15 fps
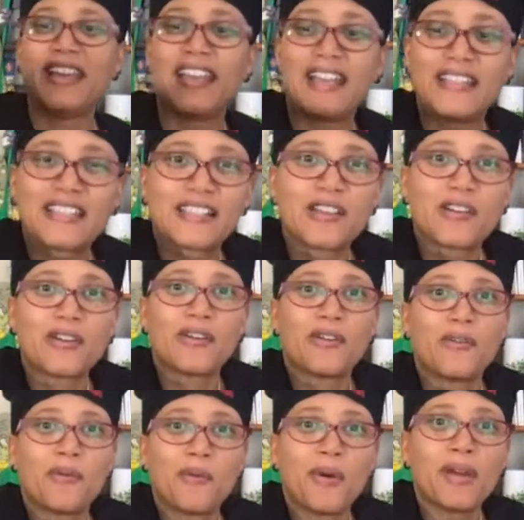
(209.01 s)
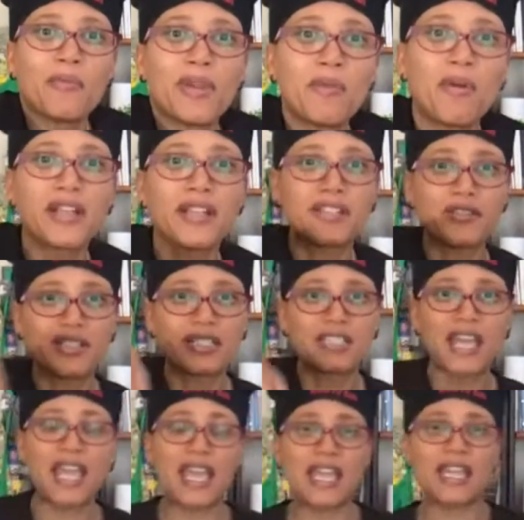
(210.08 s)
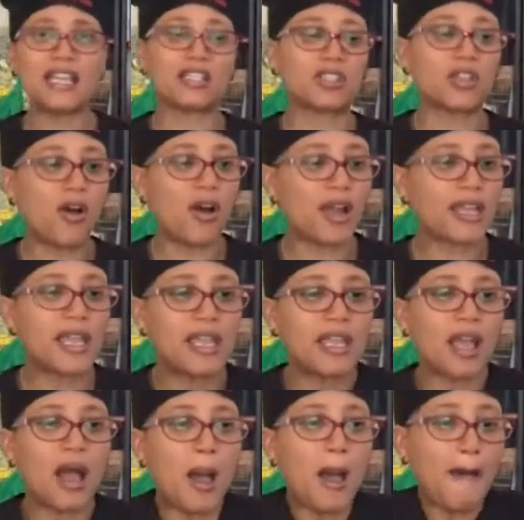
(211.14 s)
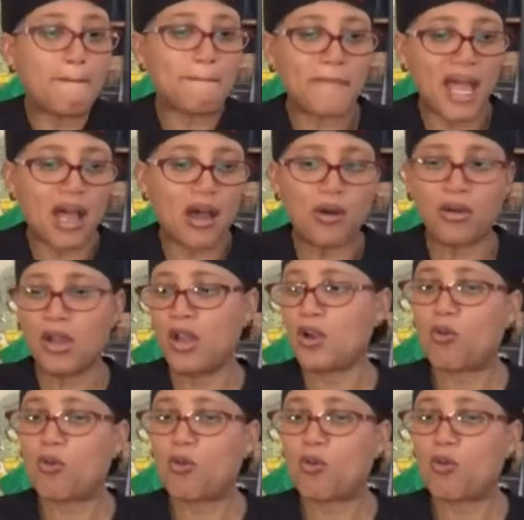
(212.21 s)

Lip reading: And so what we want to do today is talking about